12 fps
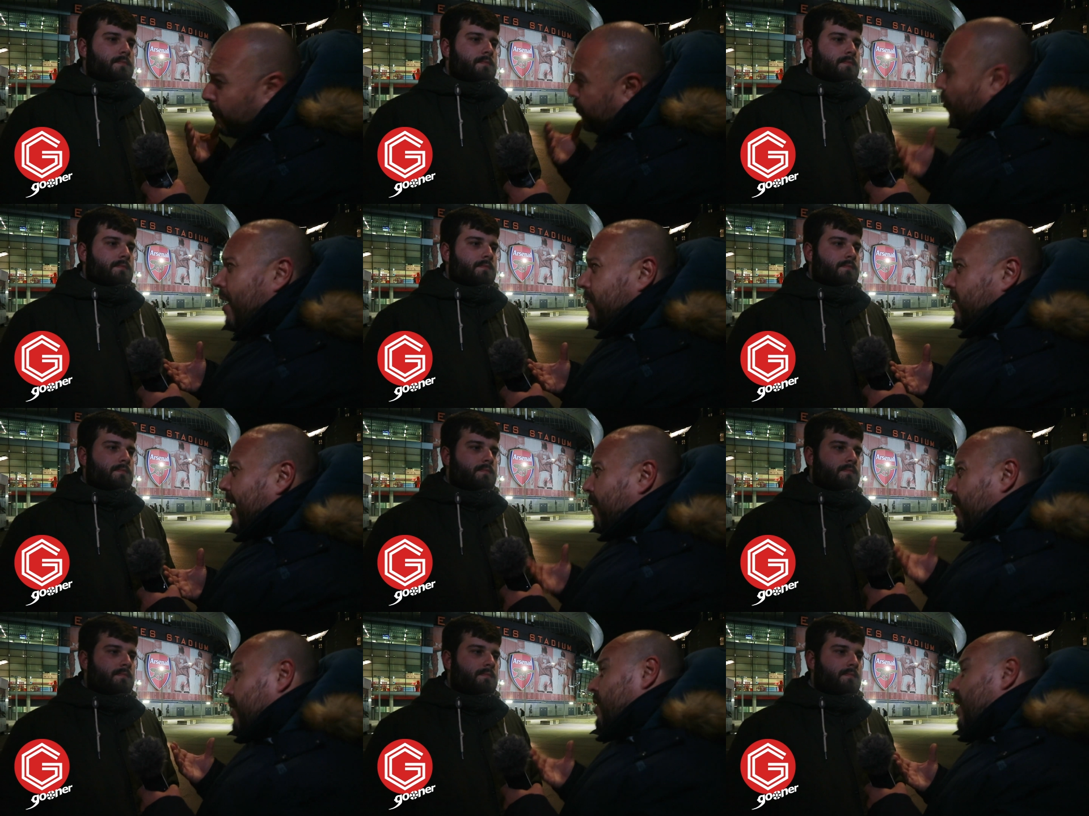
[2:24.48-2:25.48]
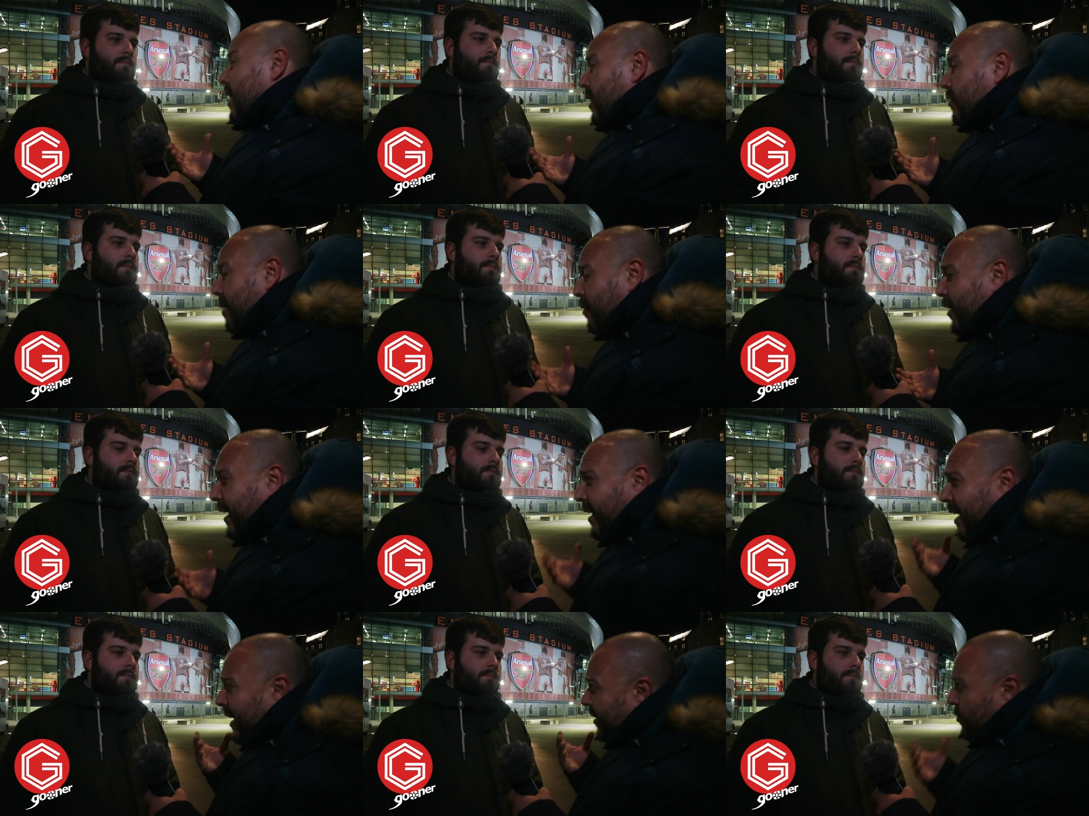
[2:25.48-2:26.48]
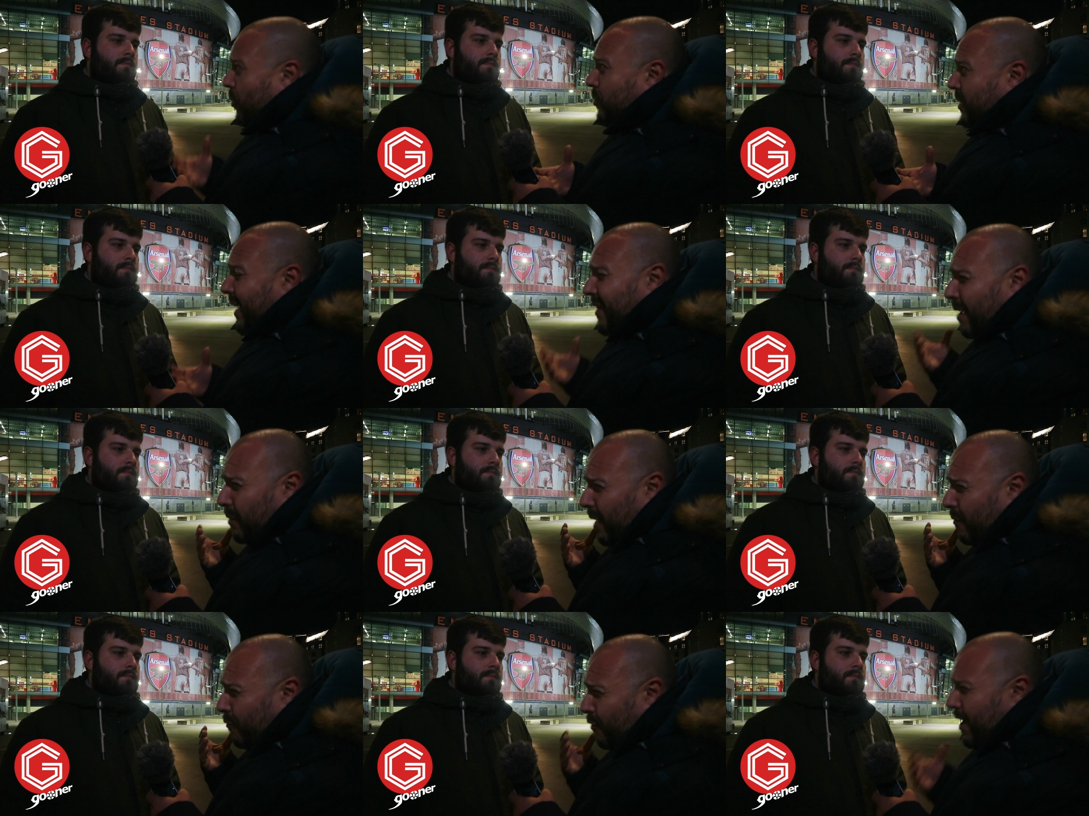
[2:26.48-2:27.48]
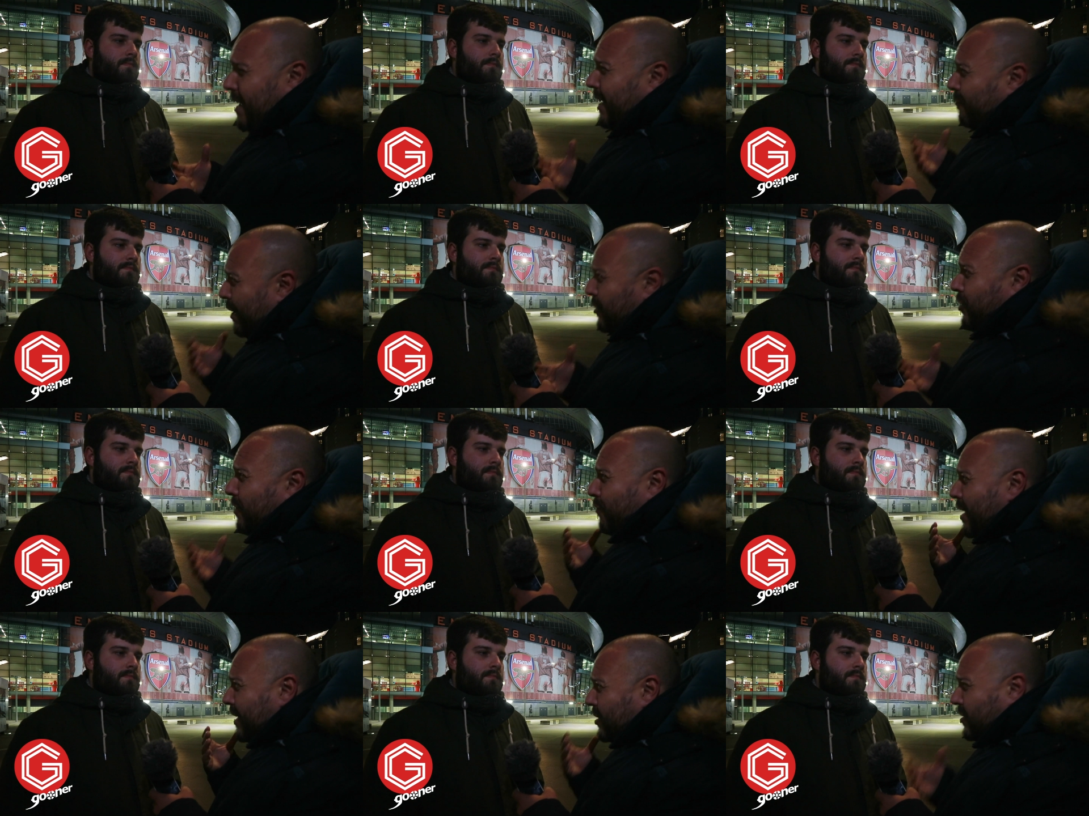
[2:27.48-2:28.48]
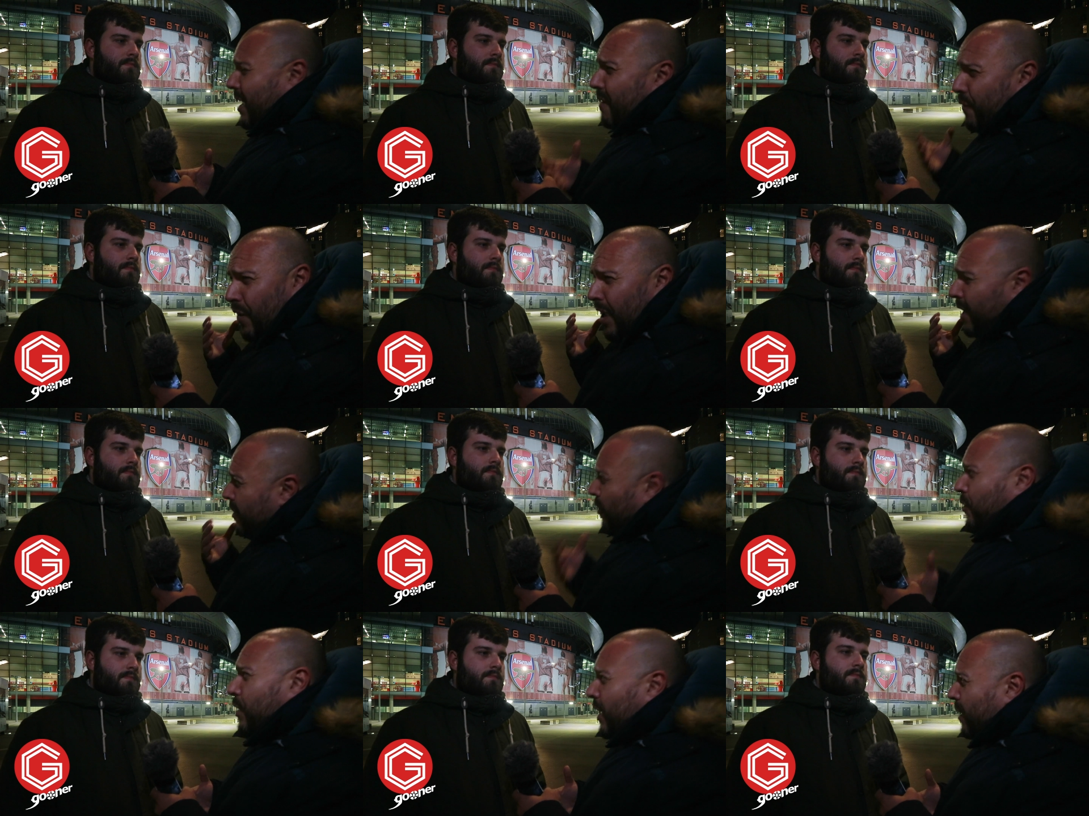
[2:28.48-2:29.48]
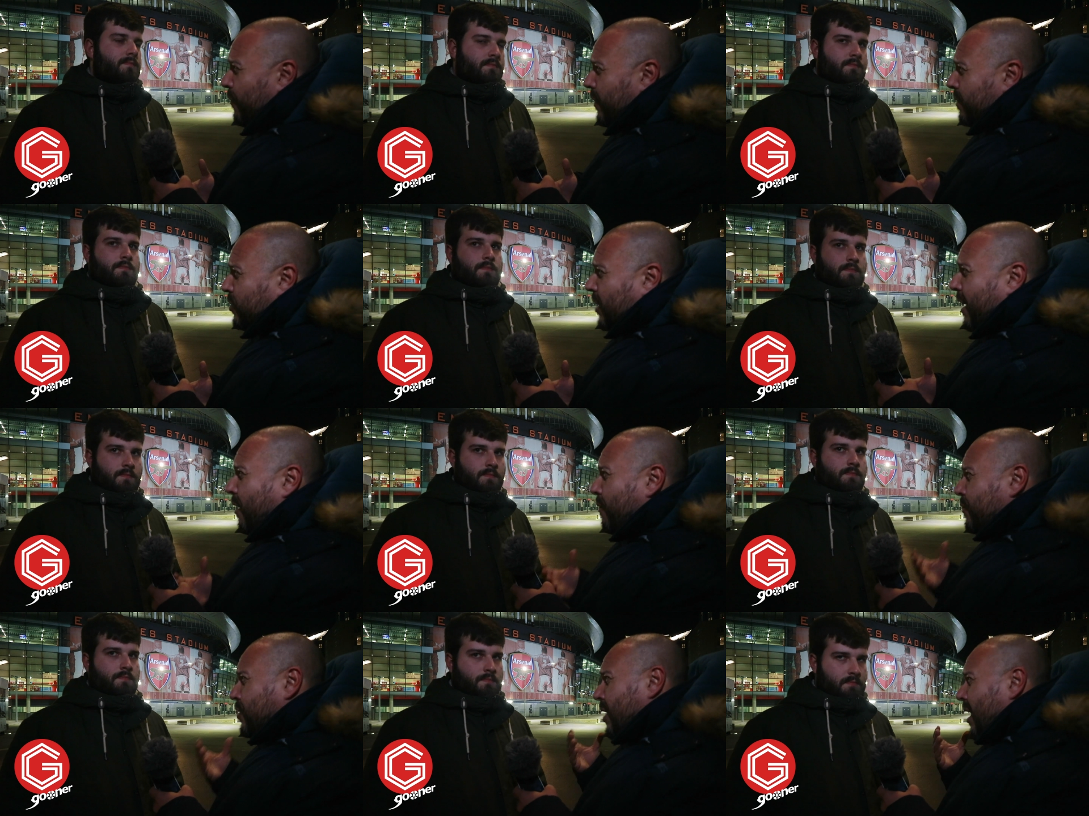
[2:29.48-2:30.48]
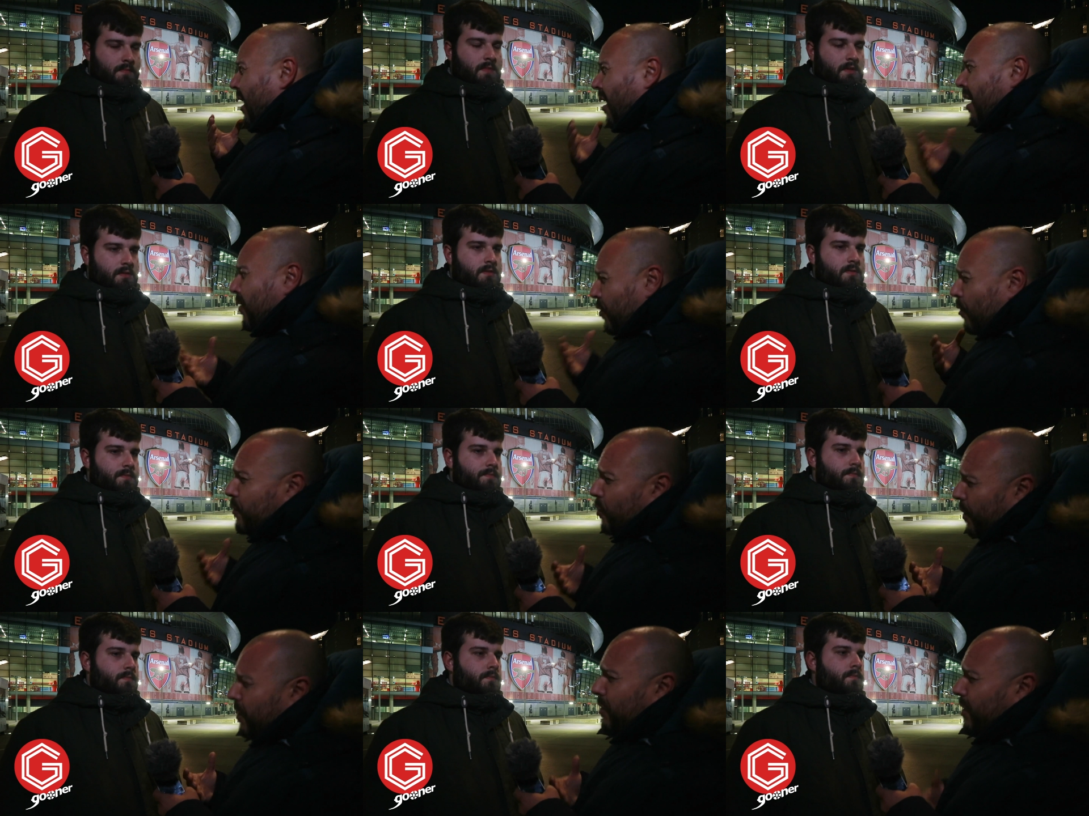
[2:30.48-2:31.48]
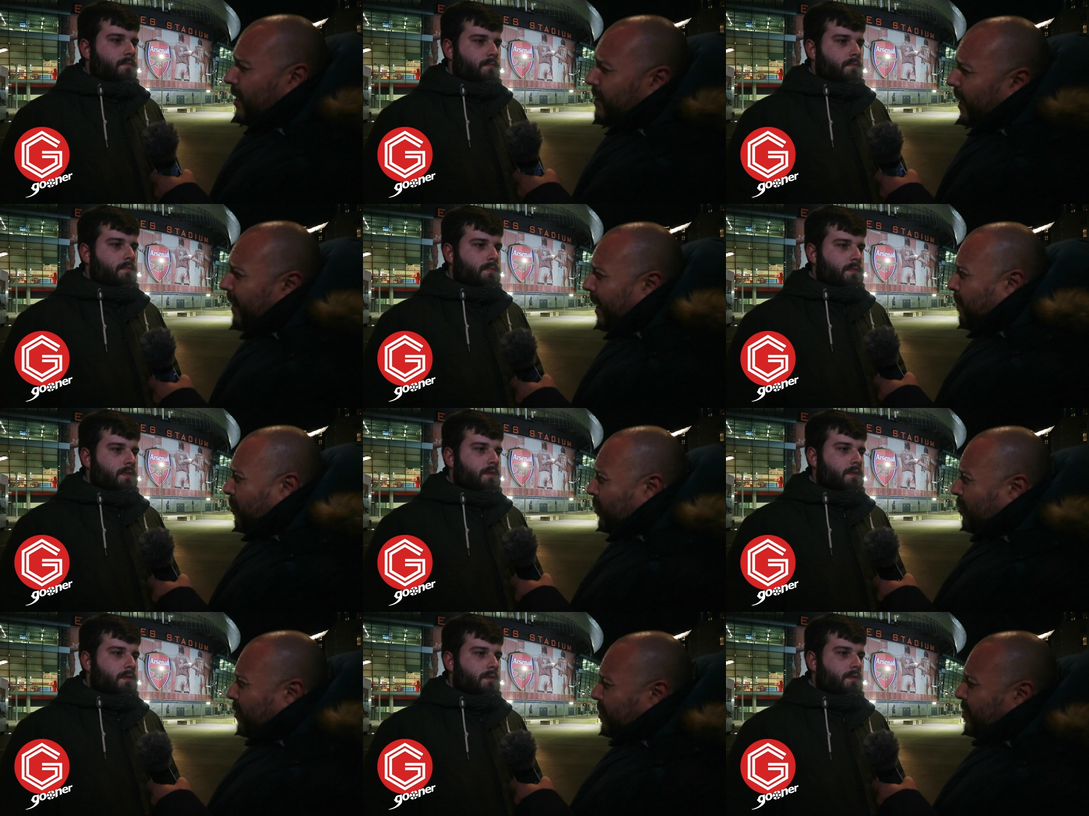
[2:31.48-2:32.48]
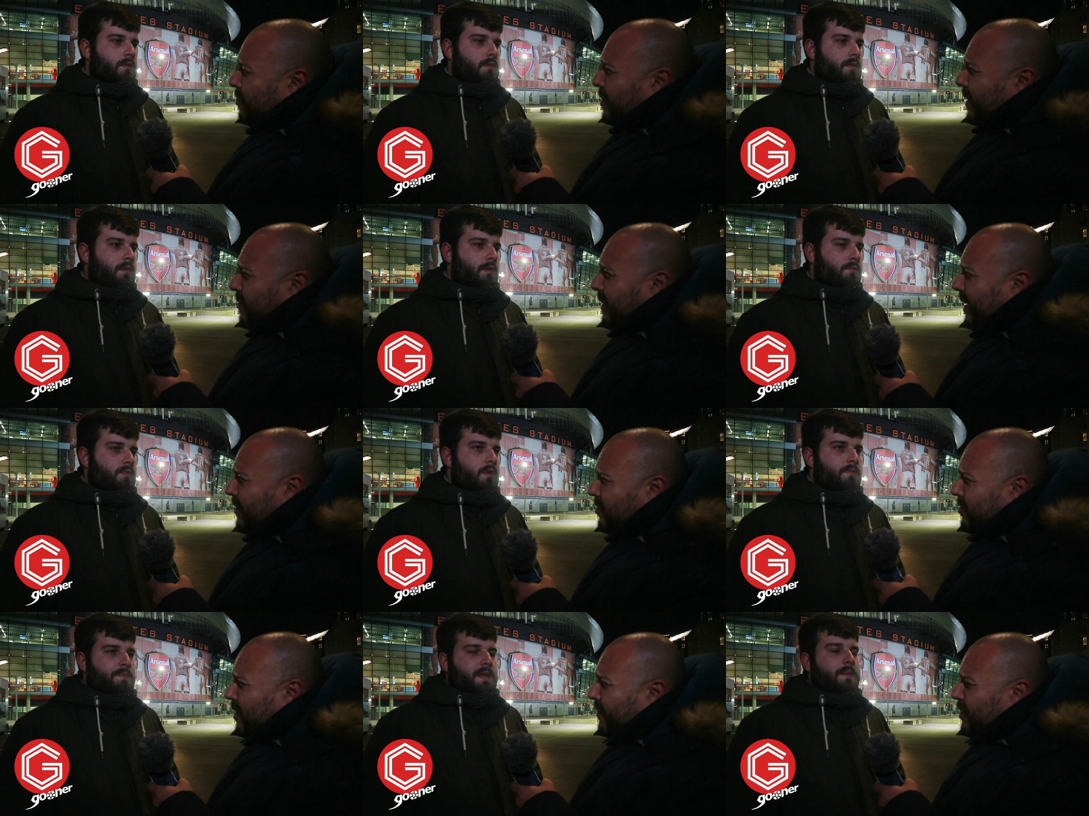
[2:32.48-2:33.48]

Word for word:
Speaker 1: prior to that, certainly under Emery, towards the end, they they were really rigid, really stiff, not thinking for themselves. I, I thought it was quite good that he'd done that. But what, what did did you take on that? Well, yeah,